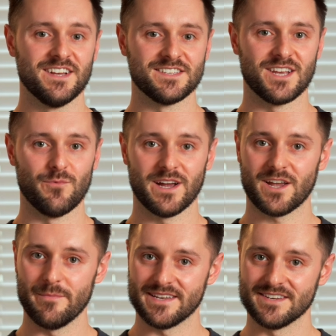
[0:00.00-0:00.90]
So we're
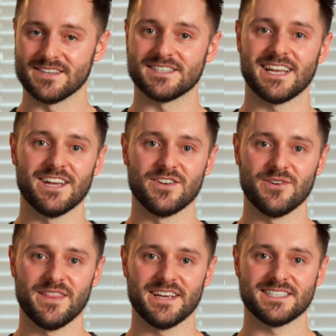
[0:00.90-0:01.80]
committed to staying
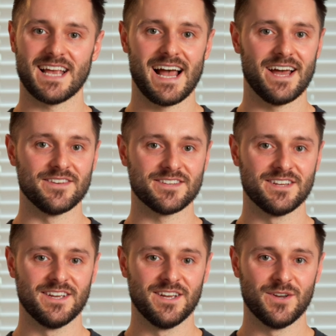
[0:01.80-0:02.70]
doing this, and
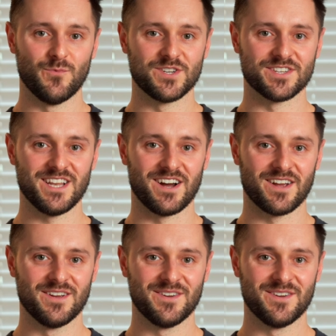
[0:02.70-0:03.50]
wish us luck.